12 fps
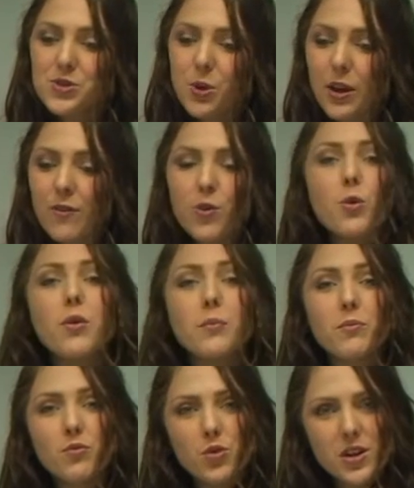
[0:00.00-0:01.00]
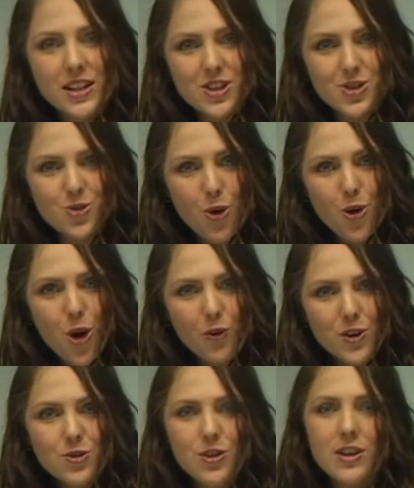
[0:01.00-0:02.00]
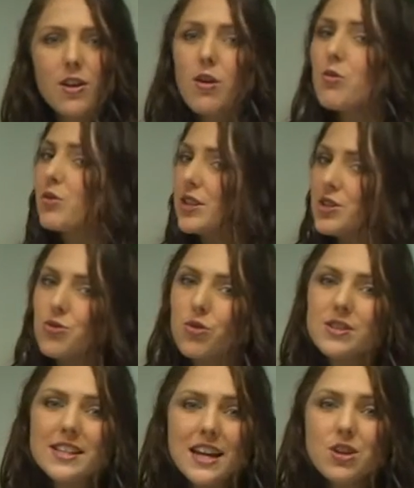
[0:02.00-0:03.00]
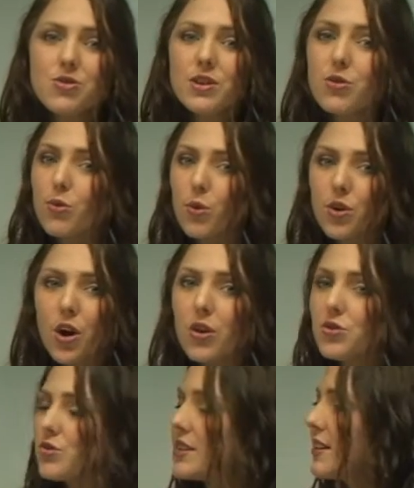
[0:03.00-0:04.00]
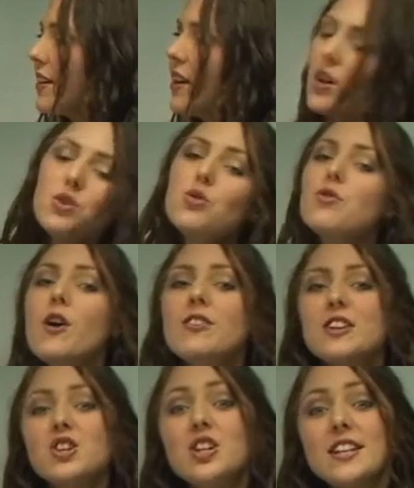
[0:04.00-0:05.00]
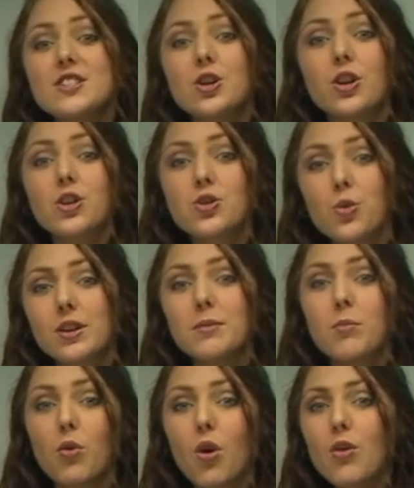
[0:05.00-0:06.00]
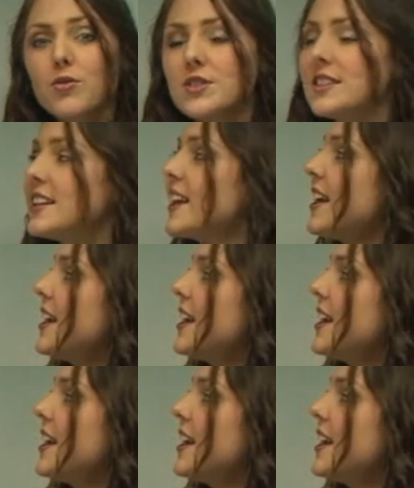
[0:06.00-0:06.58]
So if you're a really strong coffee drinker, a really strong tea drinker or Coke drinker, you'll find that you need to go to the toilet more often.